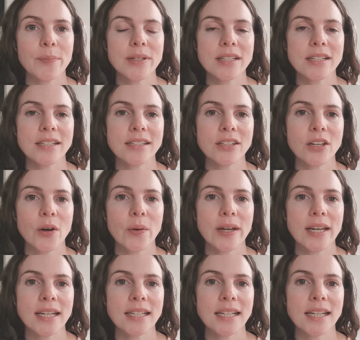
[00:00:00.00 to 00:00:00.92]
business
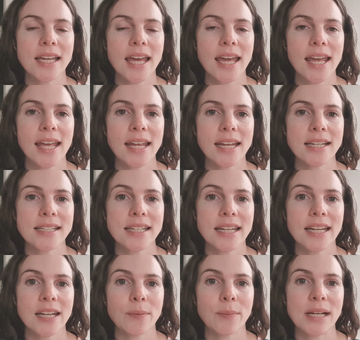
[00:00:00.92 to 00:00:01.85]
going and
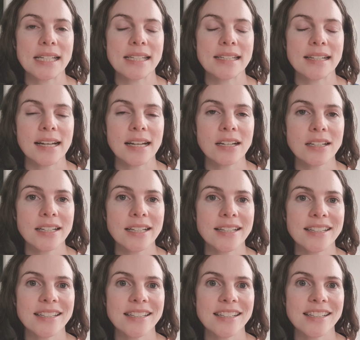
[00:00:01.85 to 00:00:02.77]
getting my son.
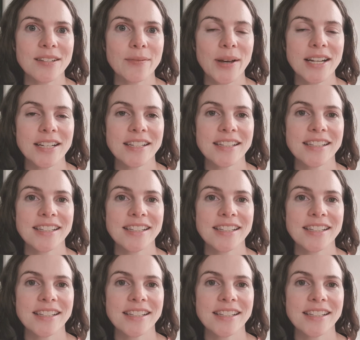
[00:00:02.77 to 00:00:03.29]
He's just about to